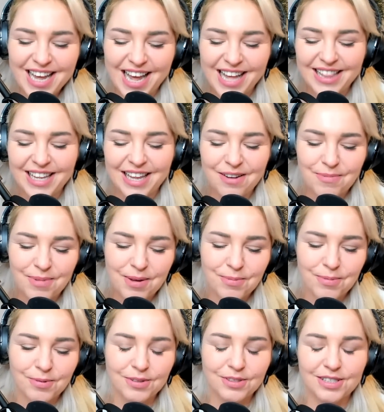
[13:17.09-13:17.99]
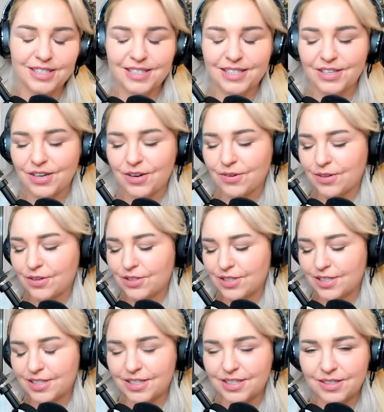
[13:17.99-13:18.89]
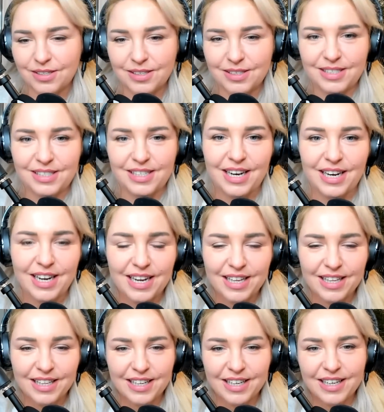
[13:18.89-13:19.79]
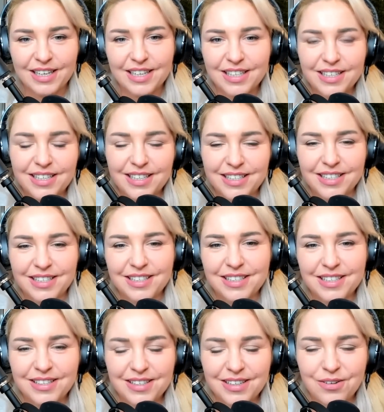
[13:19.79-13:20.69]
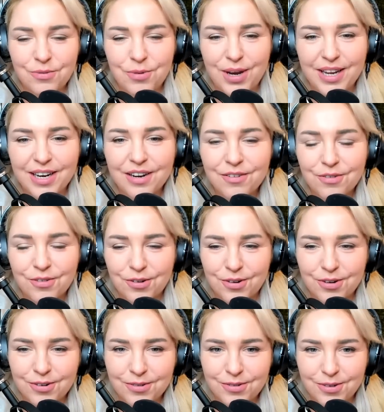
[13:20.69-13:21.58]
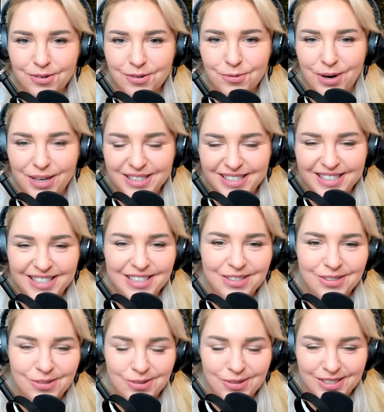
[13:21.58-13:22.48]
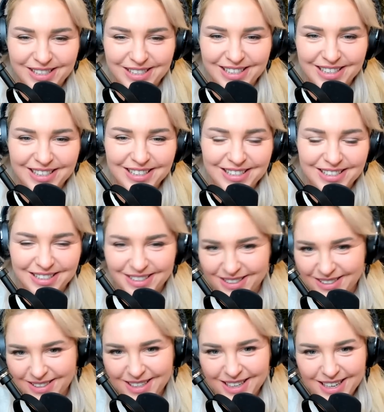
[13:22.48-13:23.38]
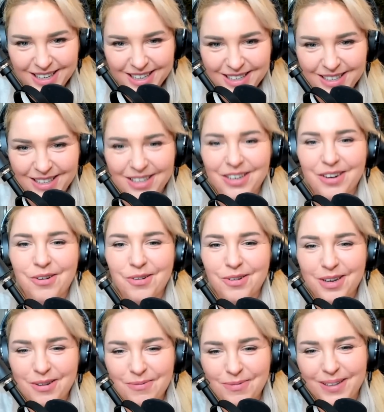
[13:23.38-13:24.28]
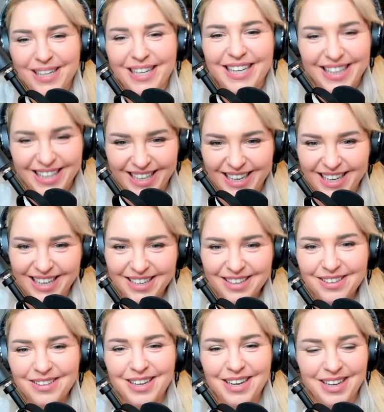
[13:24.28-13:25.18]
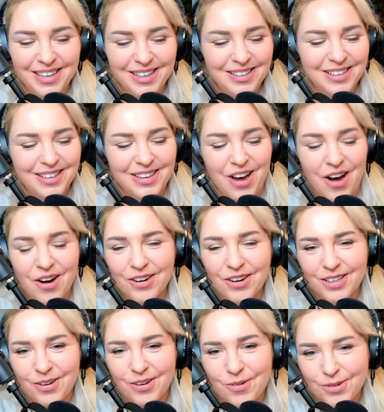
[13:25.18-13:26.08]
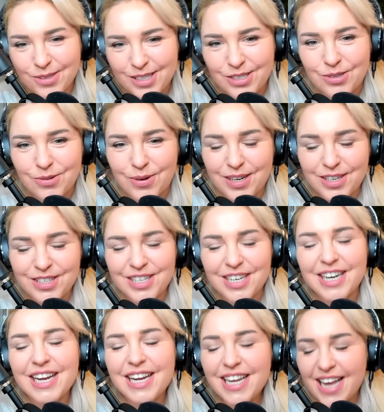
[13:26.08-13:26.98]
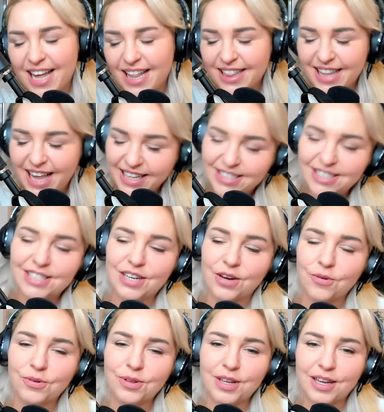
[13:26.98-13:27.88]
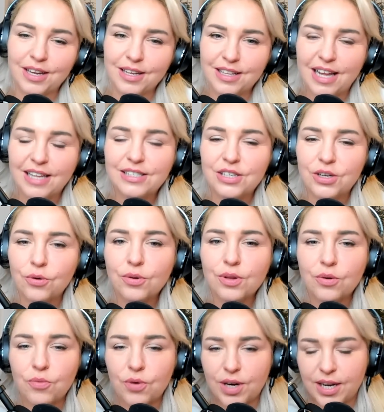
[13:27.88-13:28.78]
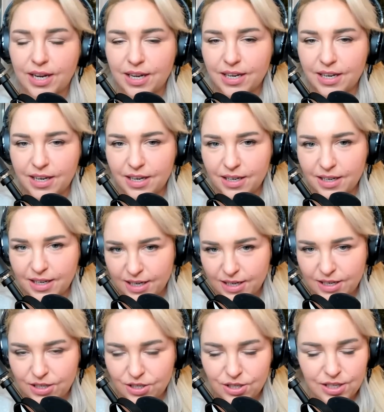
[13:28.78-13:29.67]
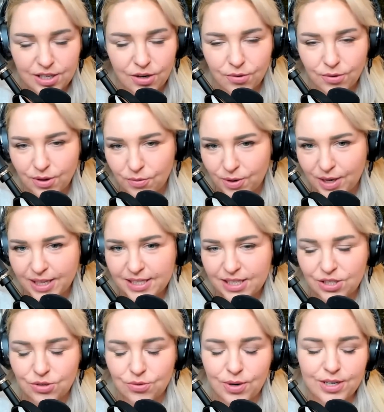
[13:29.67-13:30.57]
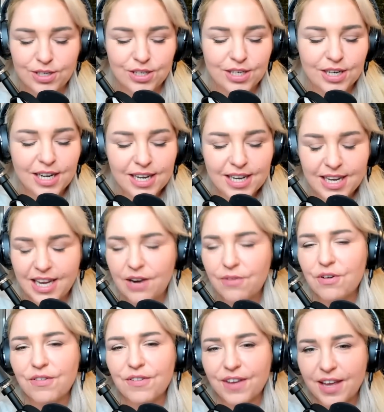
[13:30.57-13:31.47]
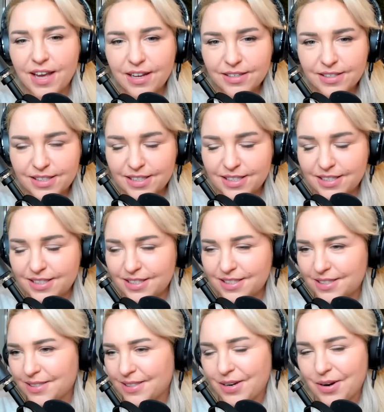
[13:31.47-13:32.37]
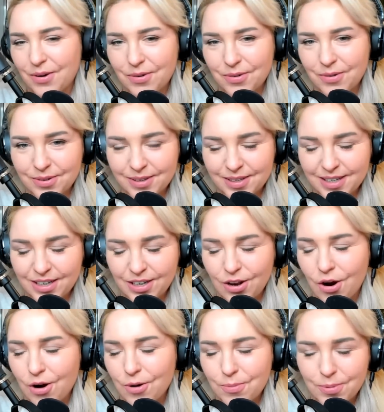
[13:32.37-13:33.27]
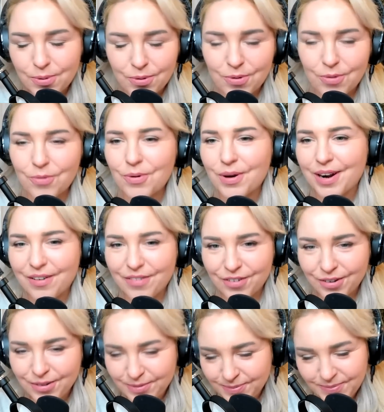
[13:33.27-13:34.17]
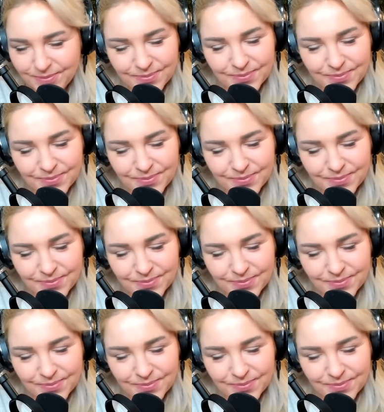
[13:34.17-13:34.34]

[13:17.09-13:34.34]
And then people just they're just sitting and waiting for Red Caesar to completely conquer the whole situation, and that's the only winning condition, the only winning situation, and everything else is LARP or whatever.